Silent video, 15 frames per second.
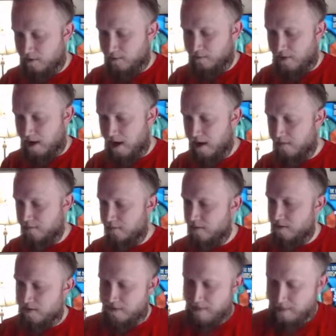5.
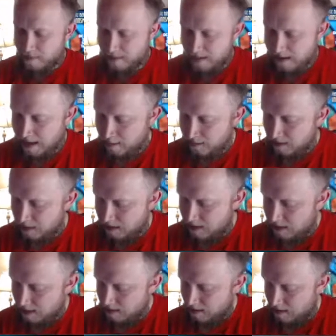I counted the
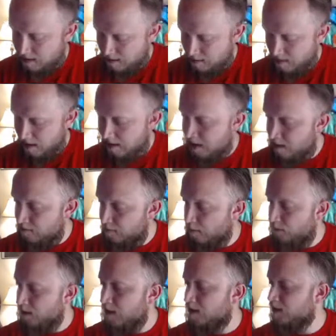kick. I counted
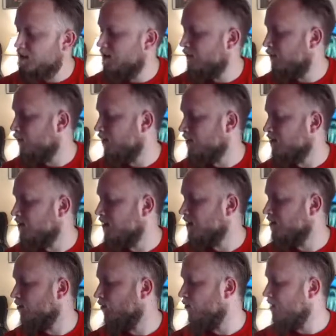both kicks as different ones. So
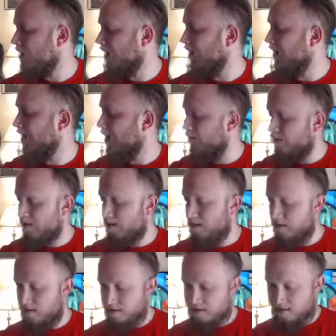that's only 11,
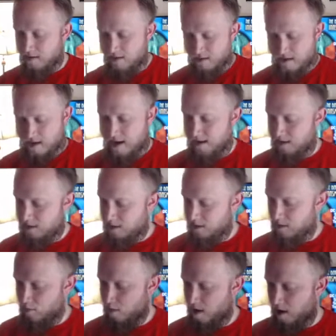not
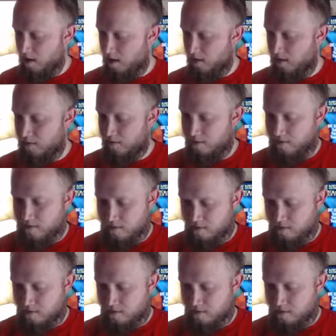12.